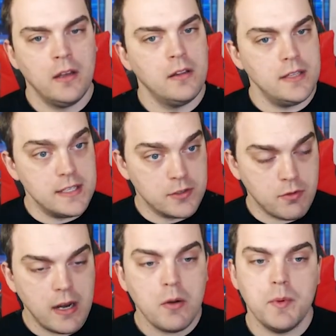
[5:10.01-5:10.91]
This is
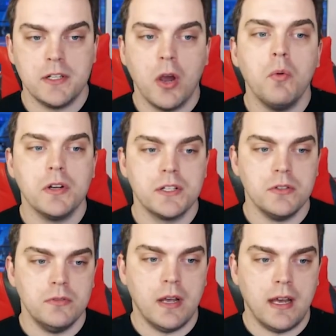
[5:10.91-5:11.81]
great. We don't want
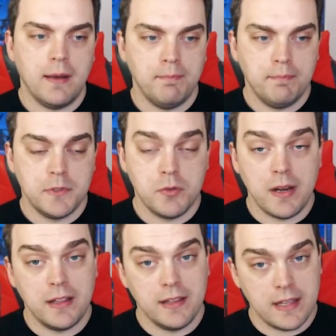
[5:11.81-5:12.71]
to do
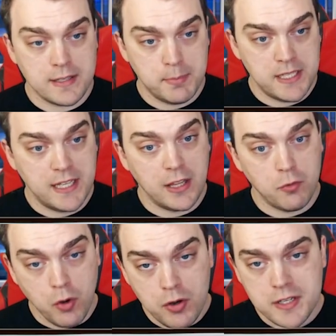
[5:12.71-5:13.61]
anything that's particularly
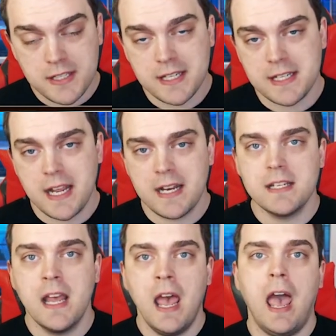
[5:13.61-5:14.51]
erroneous in the standards,
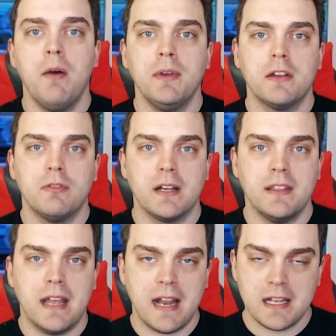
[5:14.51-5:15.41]
and we corrected
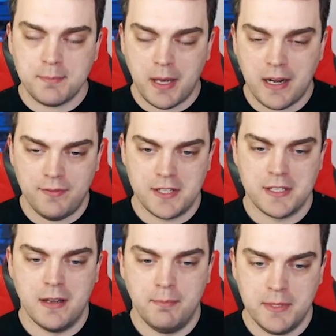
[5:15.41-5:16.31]
that as part of this
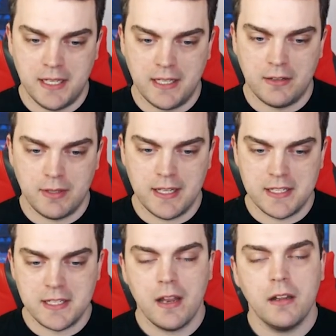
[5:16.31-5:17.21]
particular
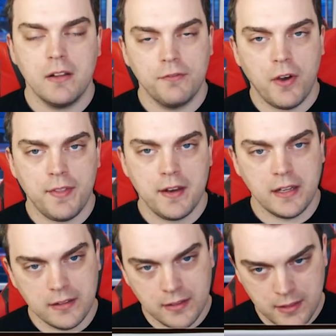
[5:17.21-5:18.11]
release. And you can find that
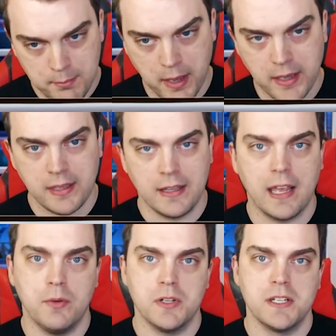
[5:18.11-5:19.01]
in the banking
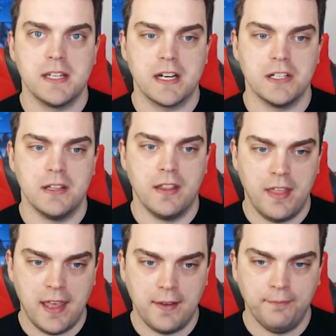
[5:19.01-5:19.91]
language section there.